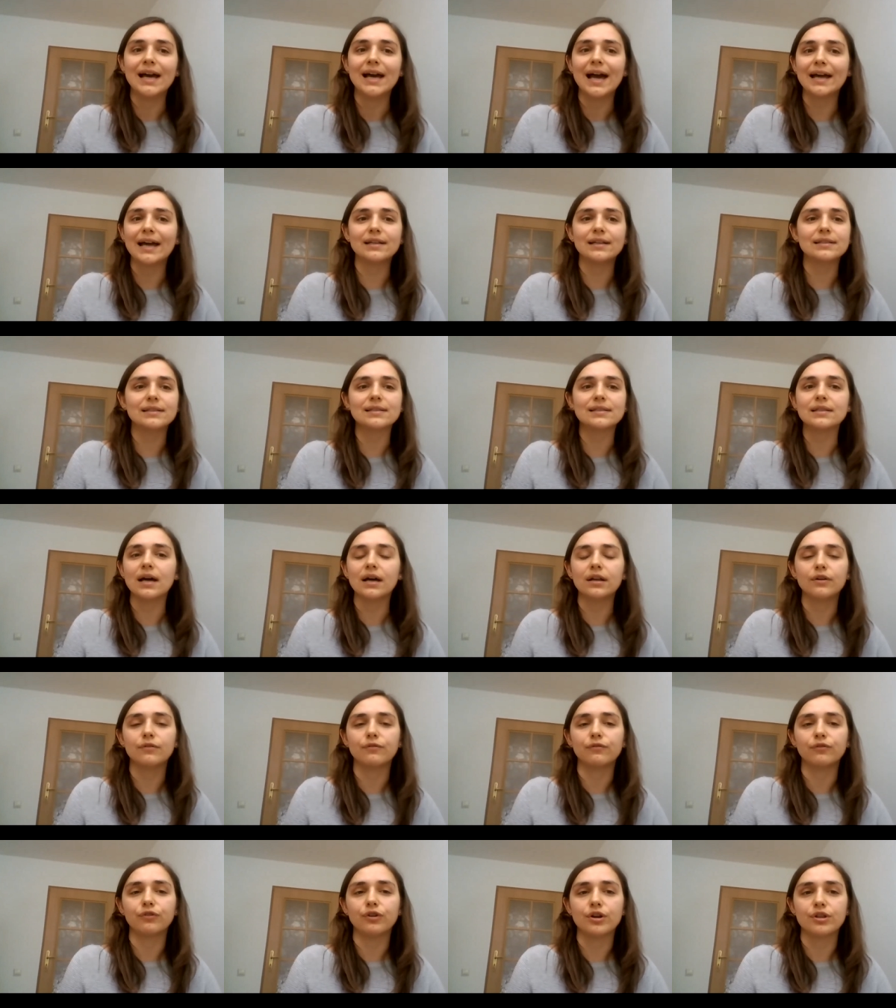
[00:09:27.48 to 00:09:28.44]
And it's not
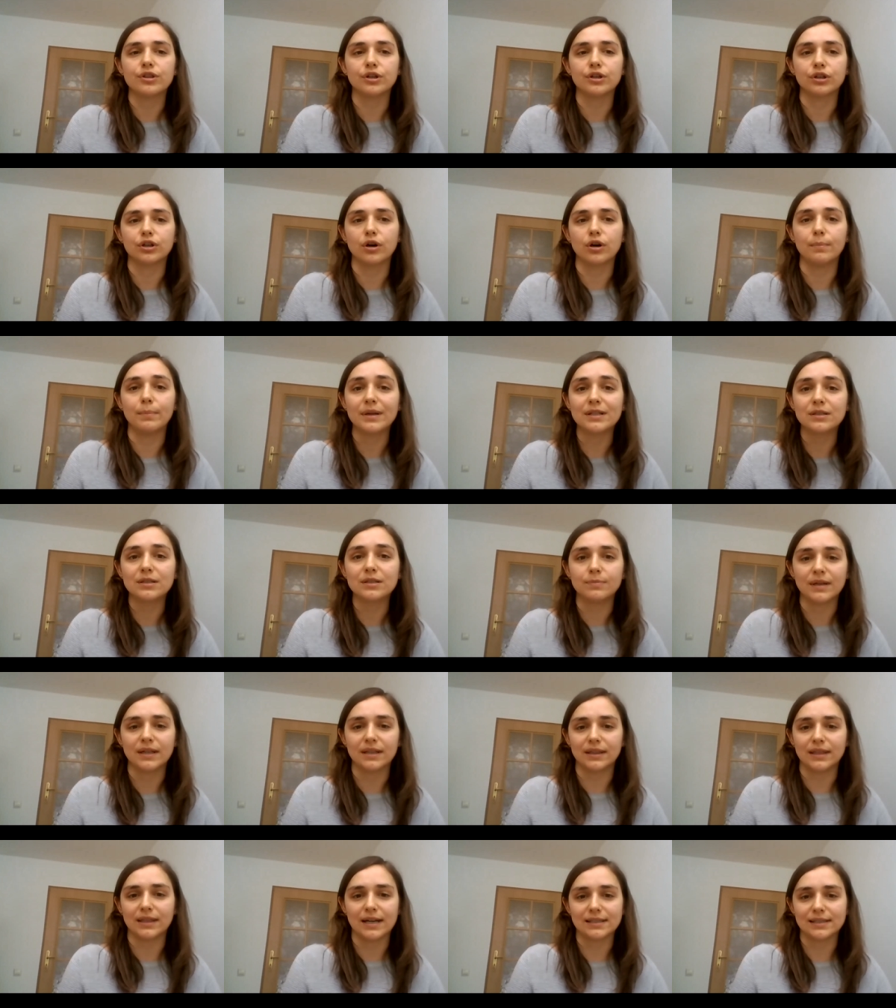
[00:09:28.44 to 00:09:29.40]
a further
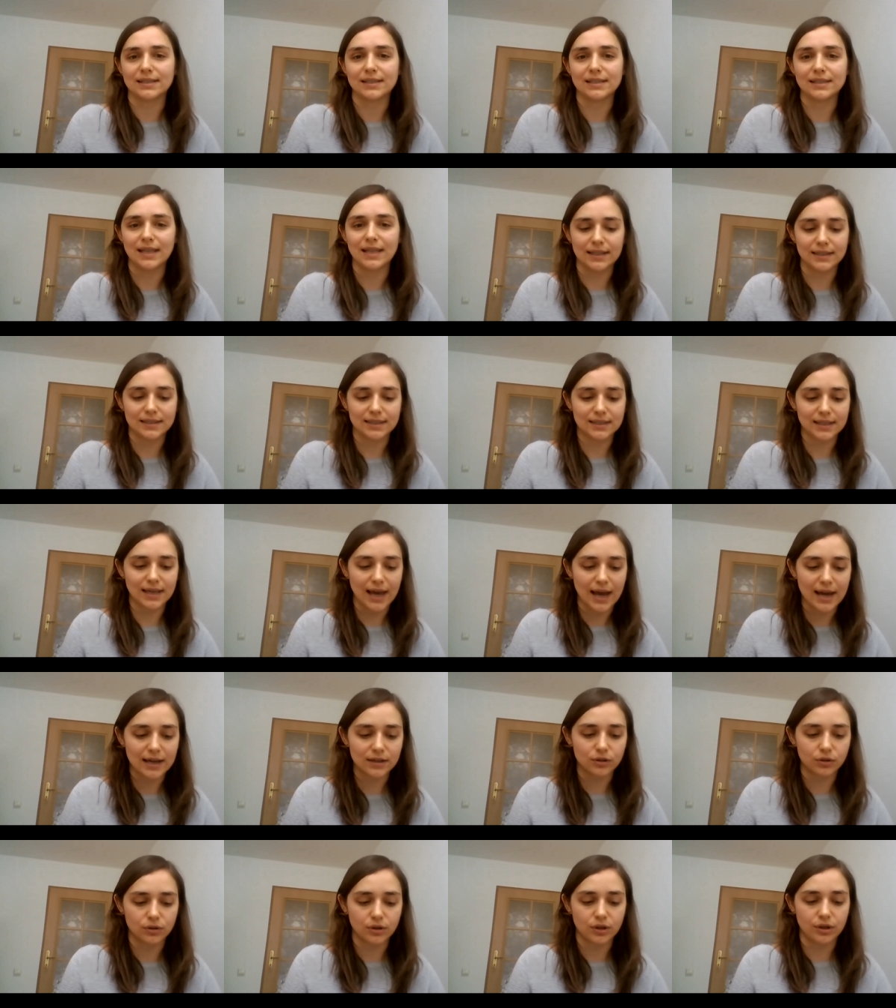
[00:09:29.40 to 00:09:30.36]
commitment that states
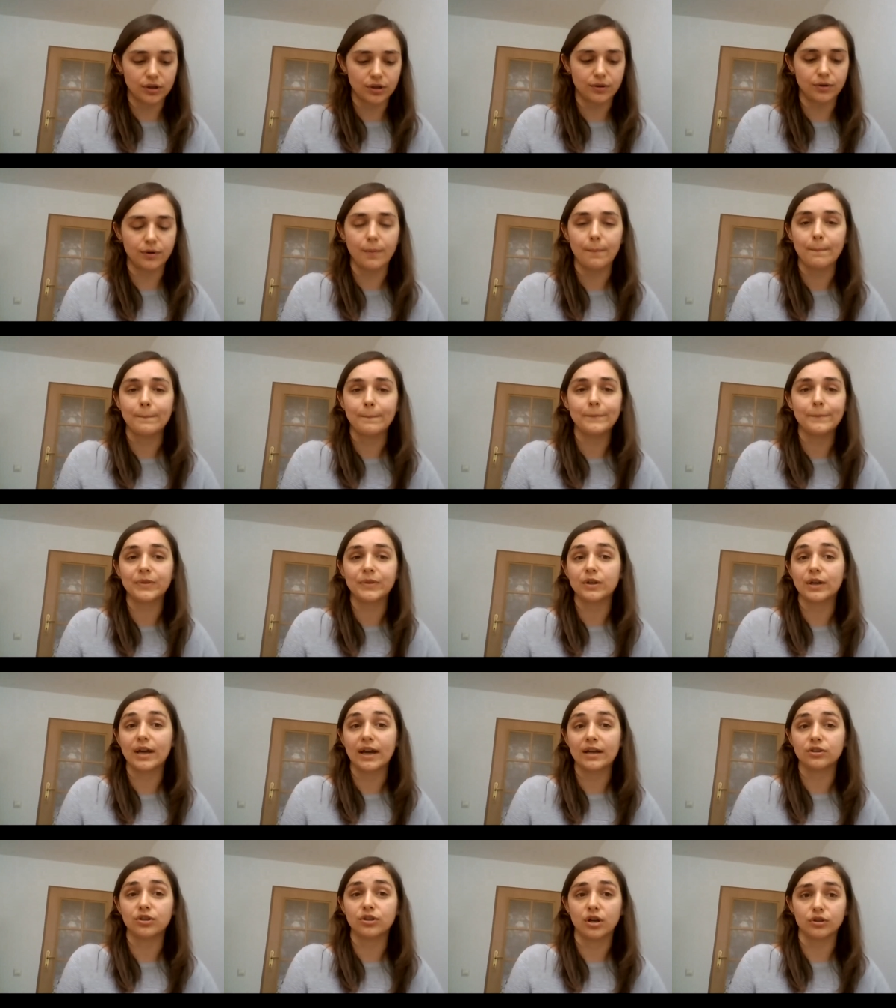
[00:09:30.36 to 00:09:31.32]
can or um,
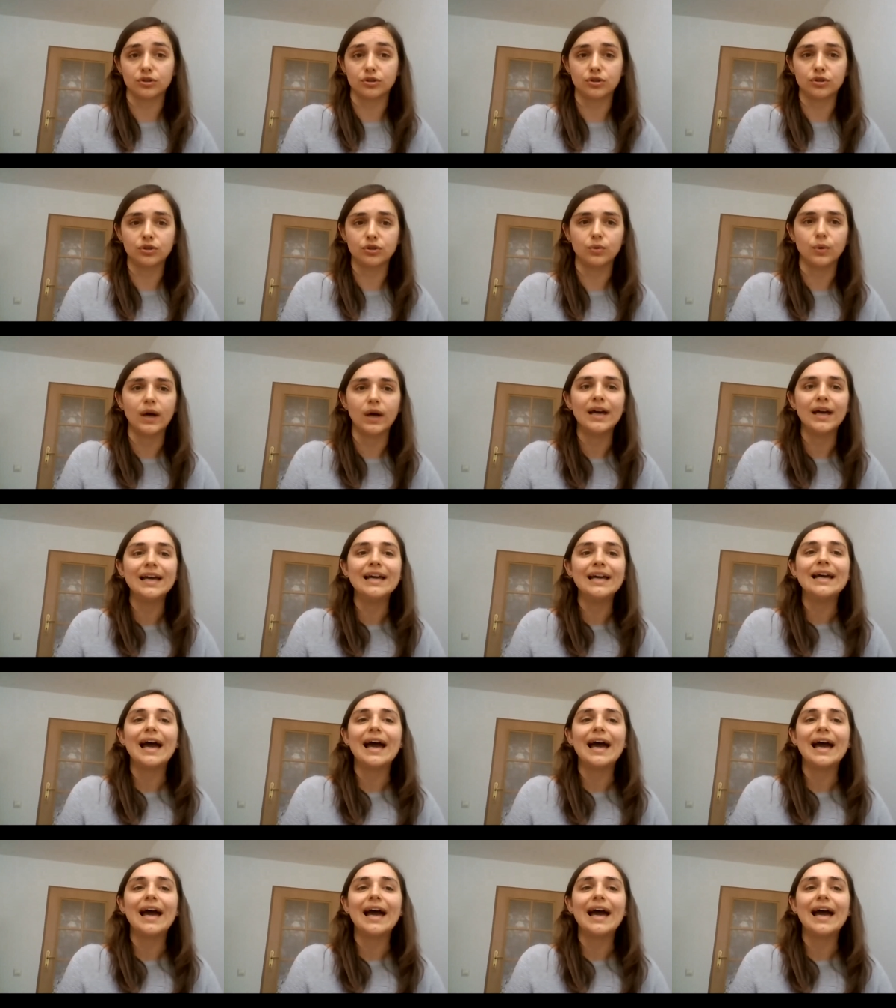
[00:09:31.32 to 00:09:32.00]
cannot do.